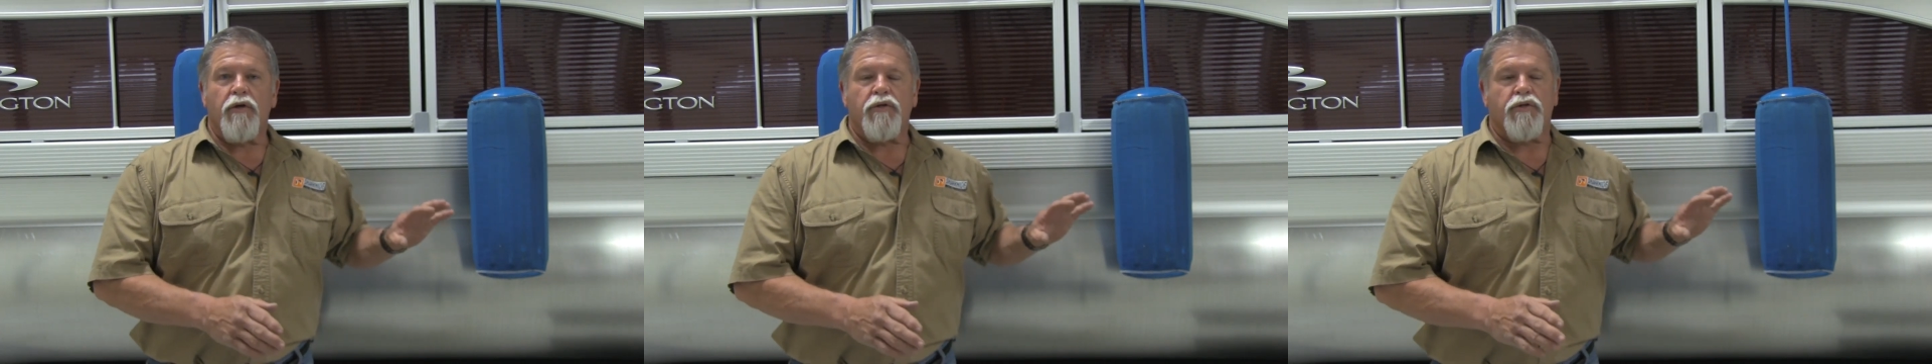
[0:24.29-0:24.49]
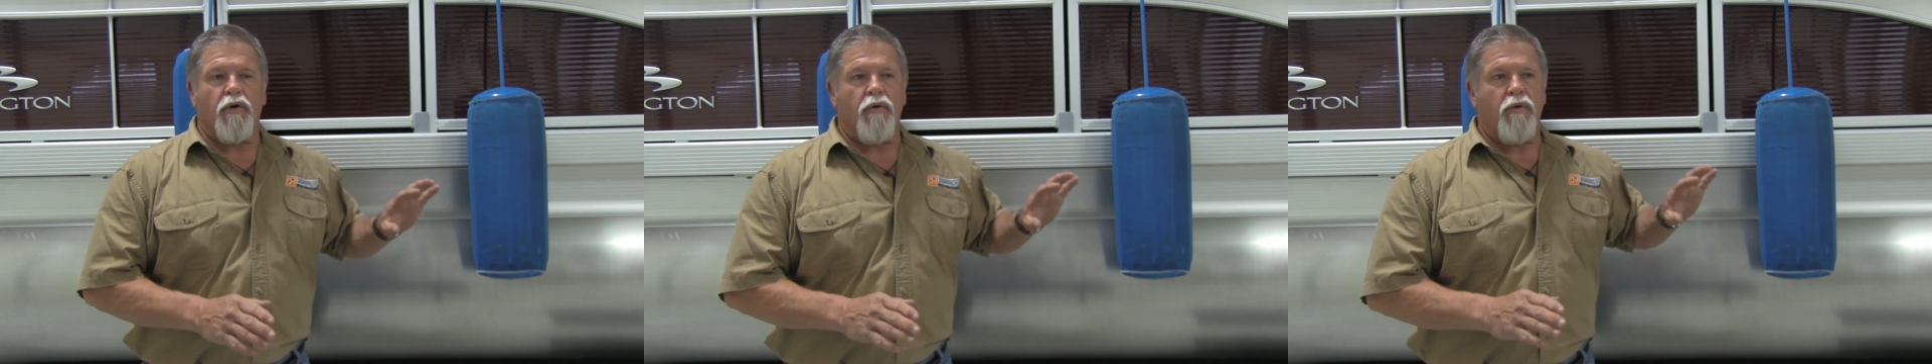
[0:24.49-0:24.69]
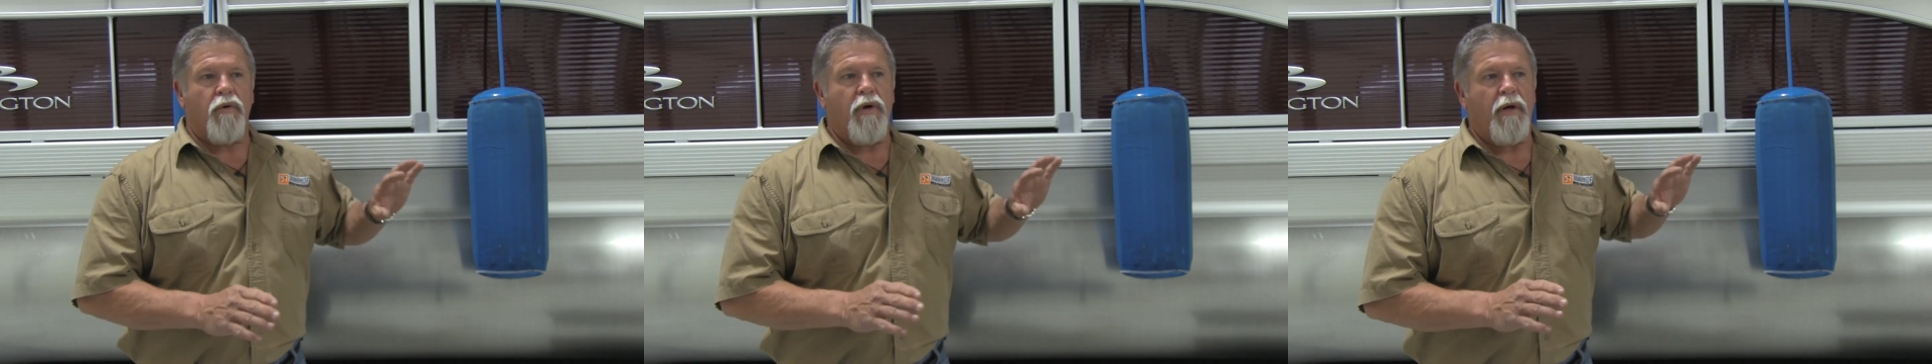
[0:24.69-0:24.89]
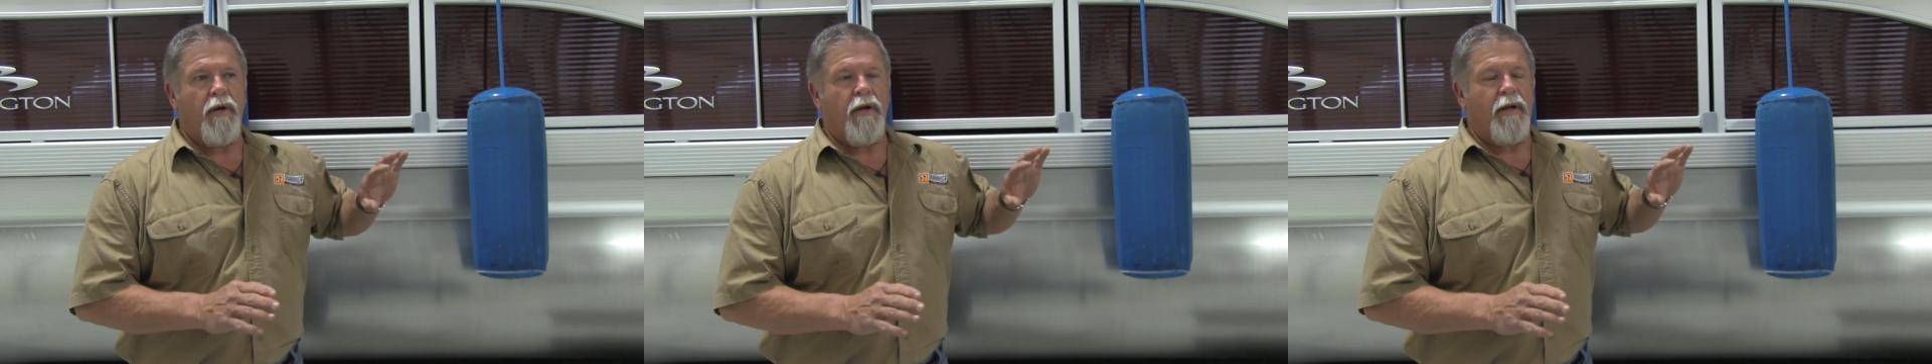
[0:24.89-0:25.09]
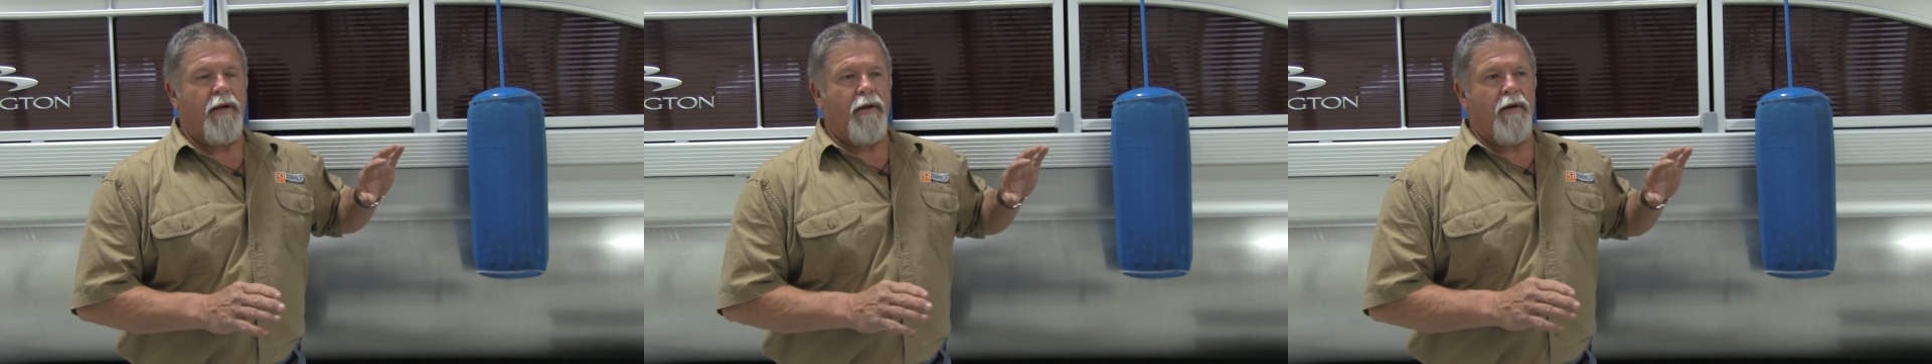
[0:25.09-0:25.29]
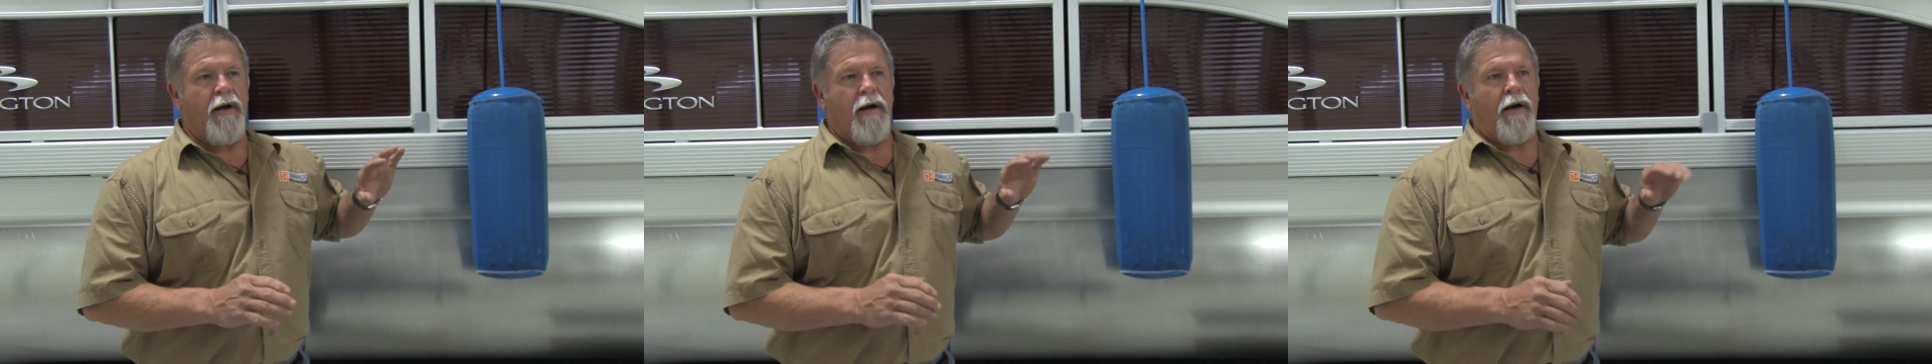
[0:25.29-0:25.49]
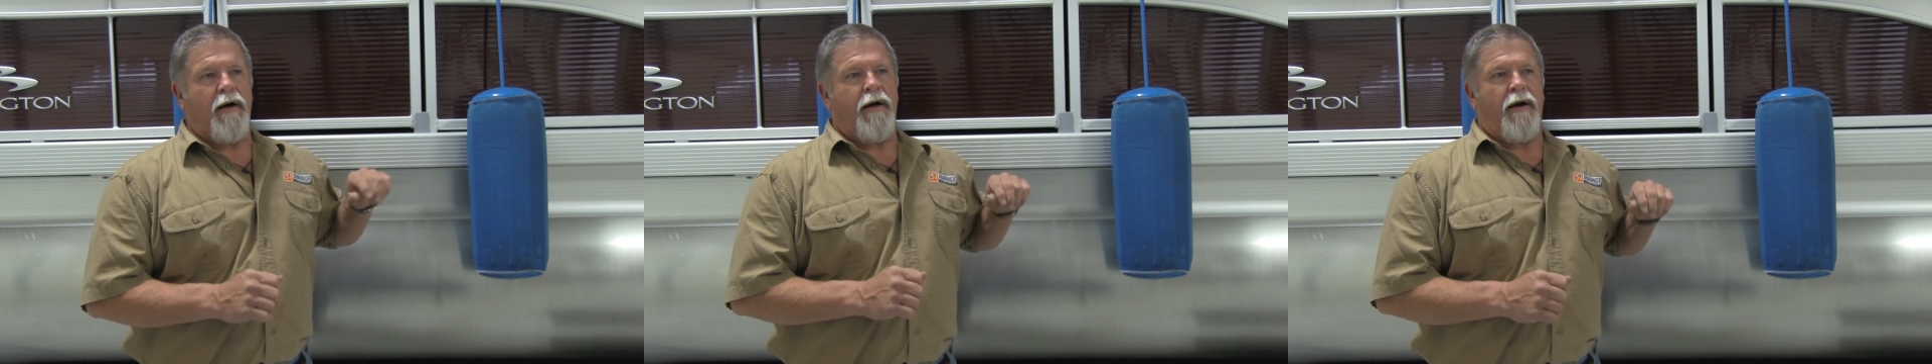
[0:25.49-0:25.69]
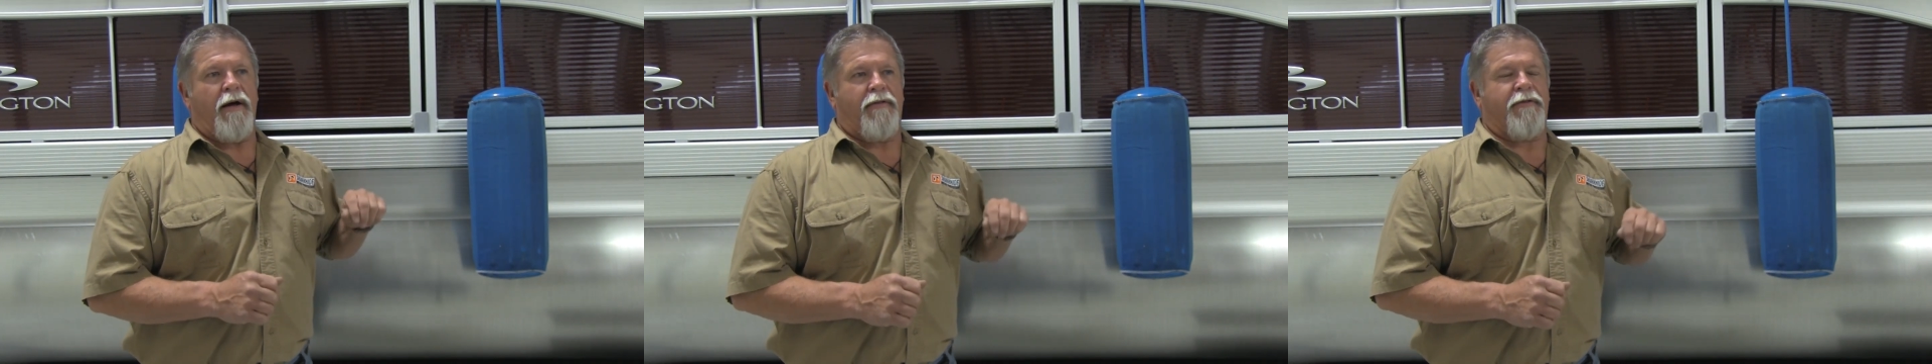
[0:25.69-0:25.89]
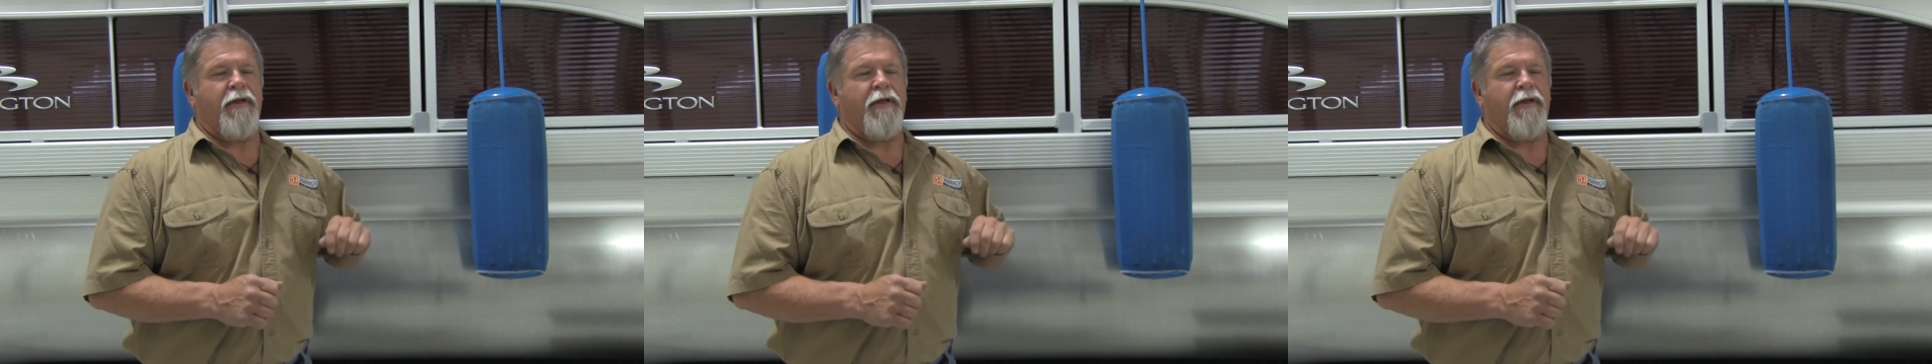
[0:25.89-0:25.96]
So a